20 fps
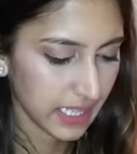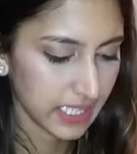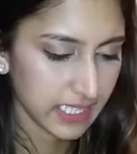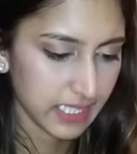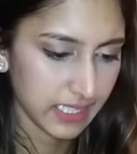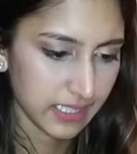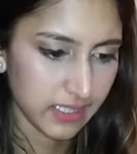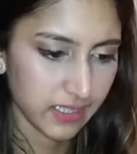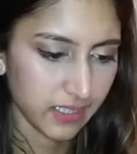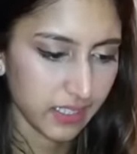
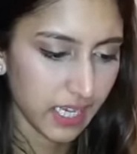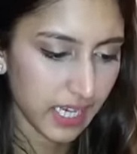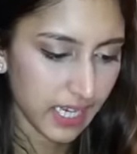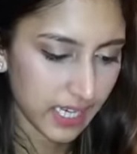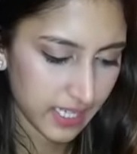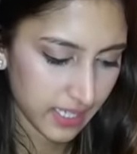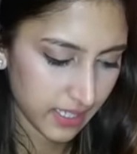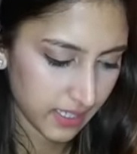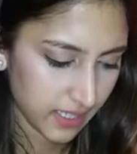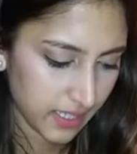This little
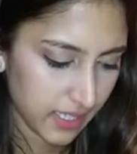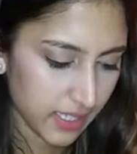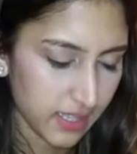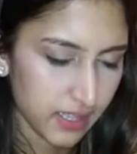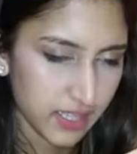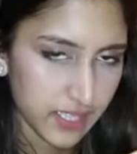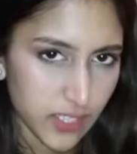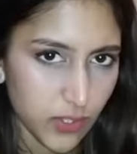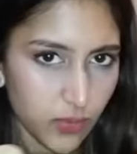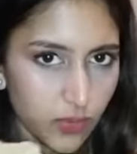guy,
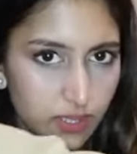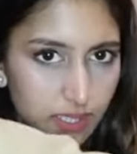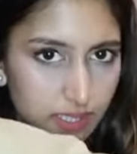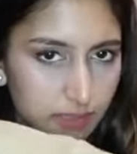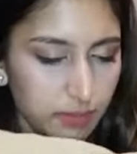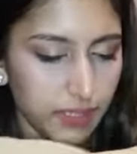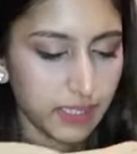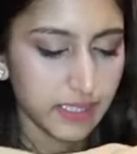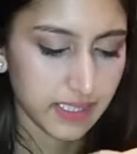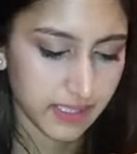this was
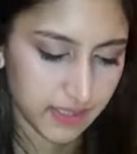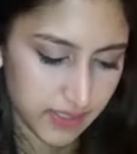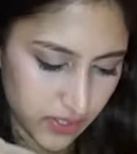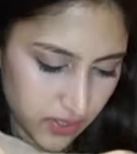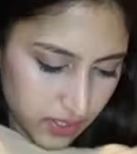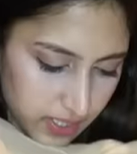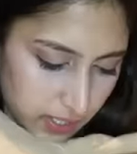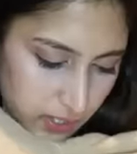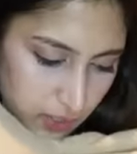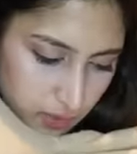amazing.
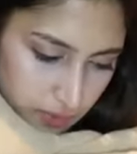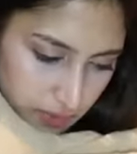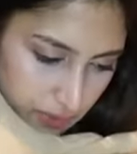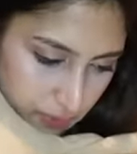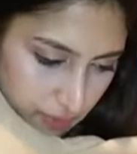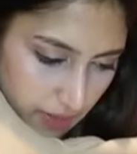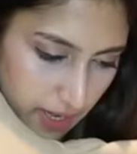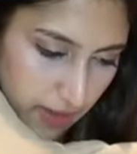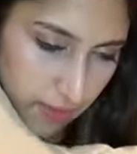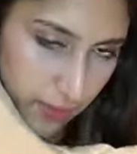This is actually my
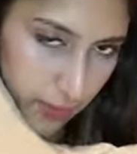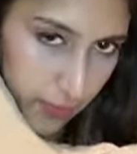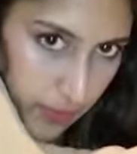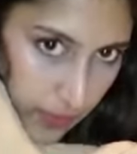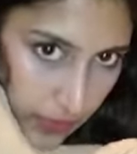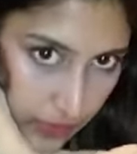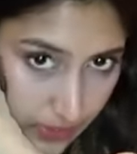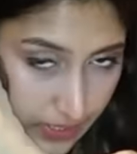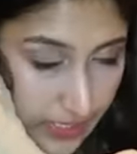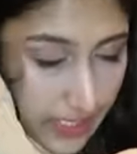favorite
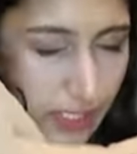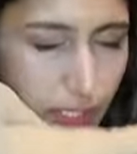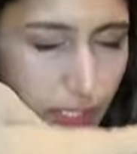because